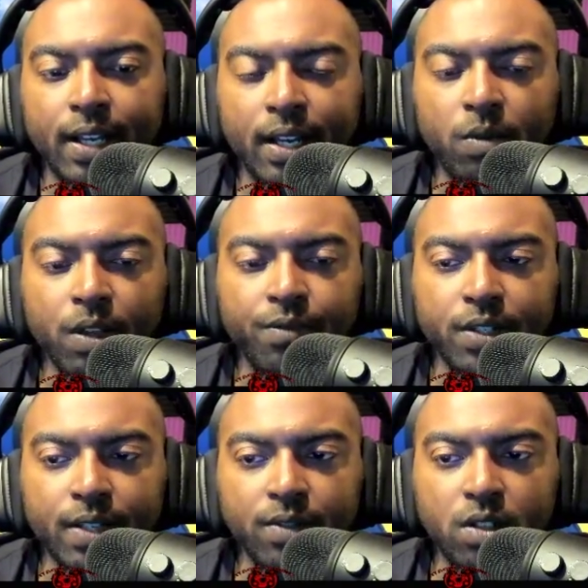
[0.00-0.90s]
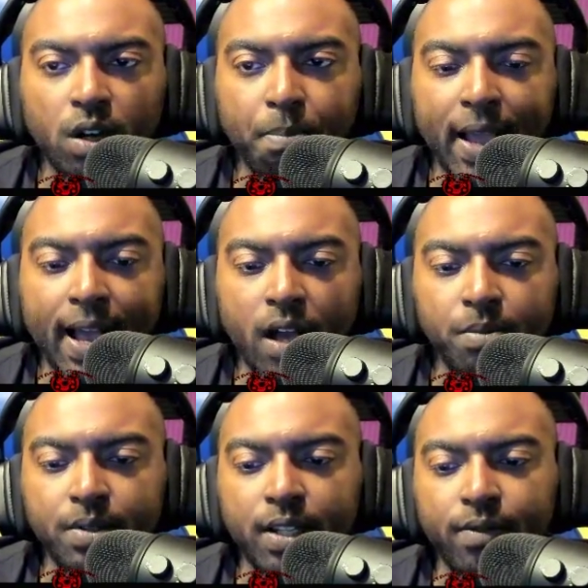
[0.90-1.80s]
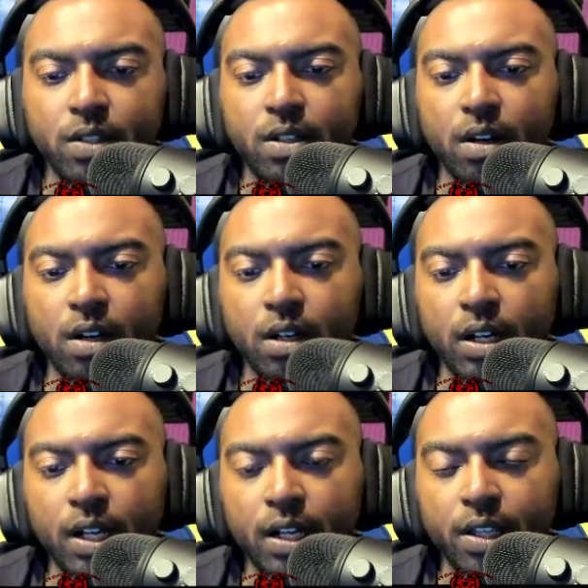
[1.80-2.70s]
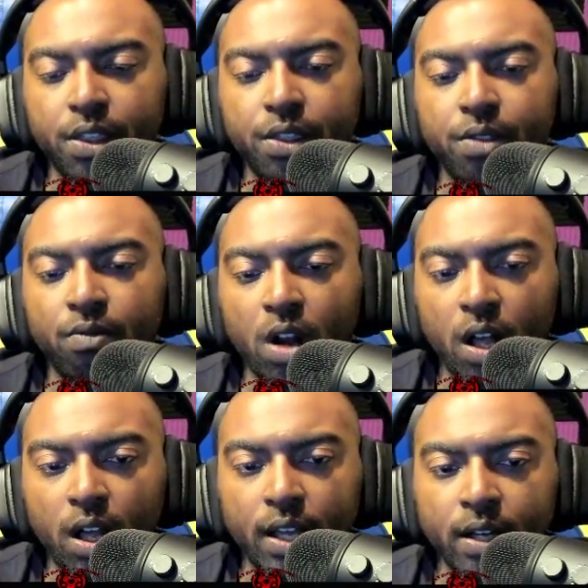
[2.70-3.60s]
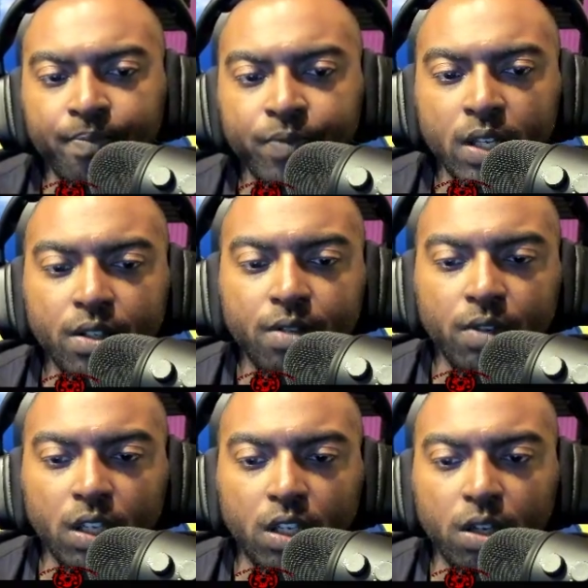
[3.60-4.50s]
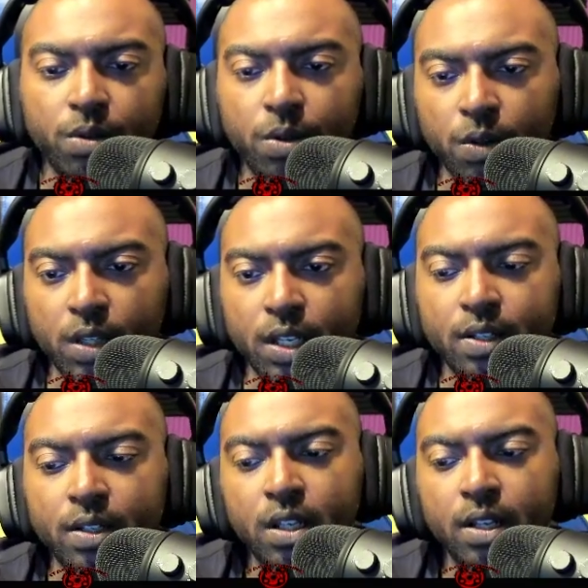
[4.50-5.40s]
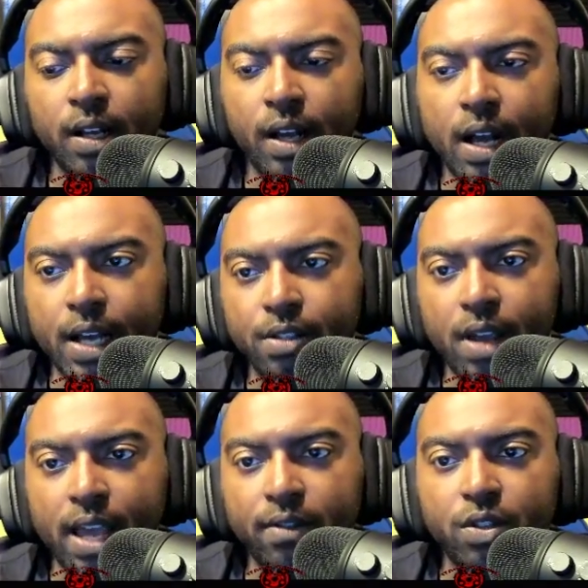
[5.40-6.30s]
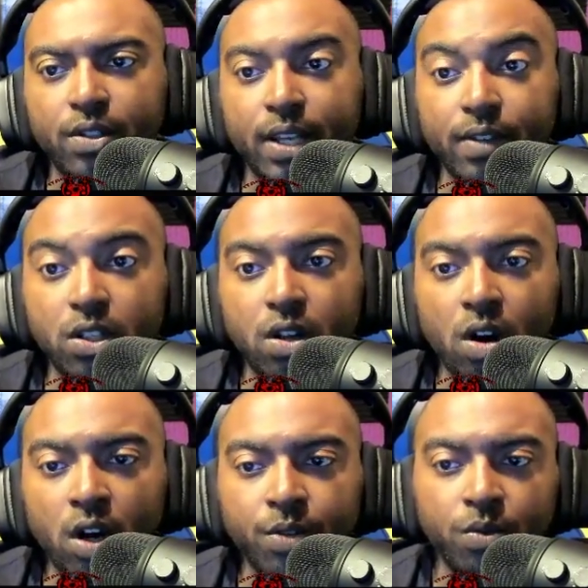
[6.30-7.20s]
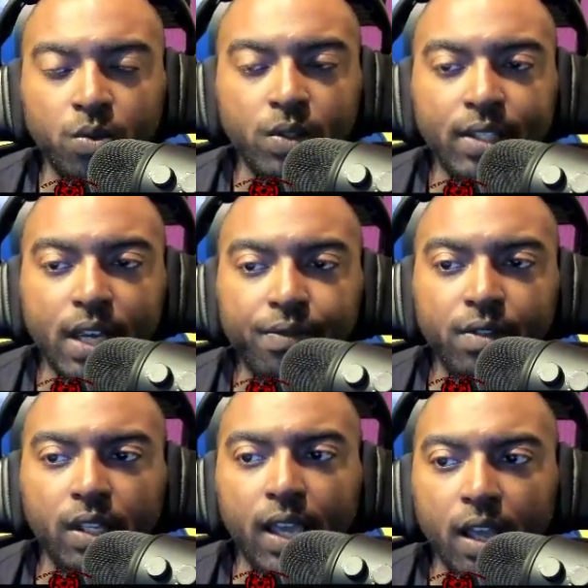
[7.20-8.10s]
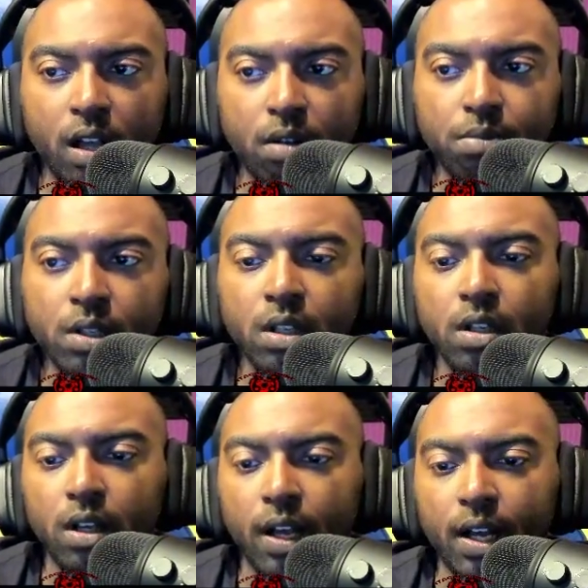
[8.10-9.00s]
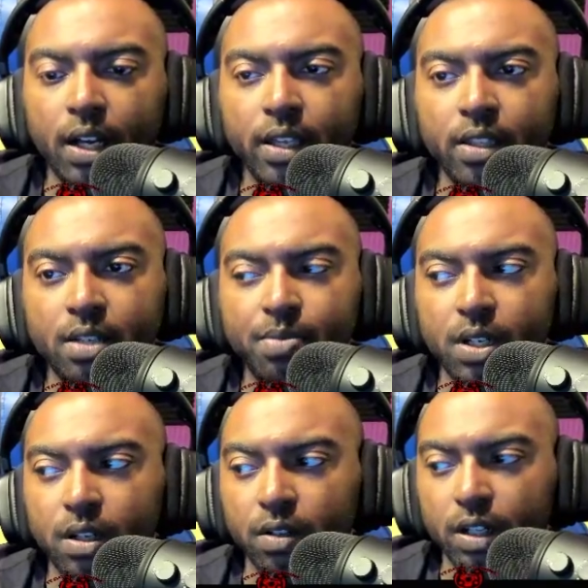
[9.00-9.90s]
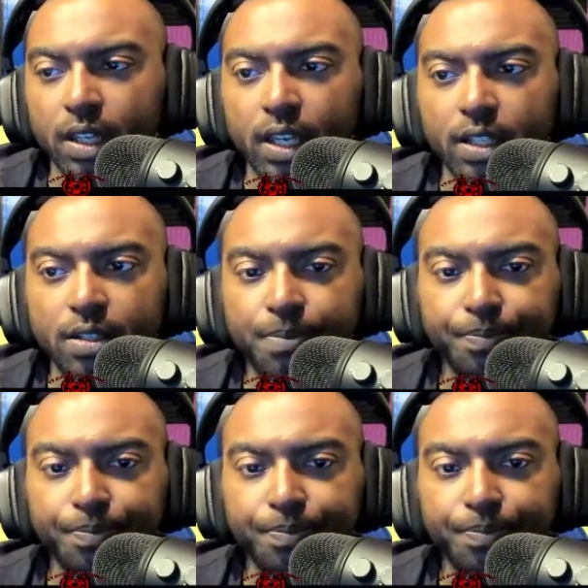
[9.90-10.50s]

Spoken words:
wait for 7-star Palp, 7-star Thrawn to really go through this. So I have those 7 stars, which will definitely help in this particular case.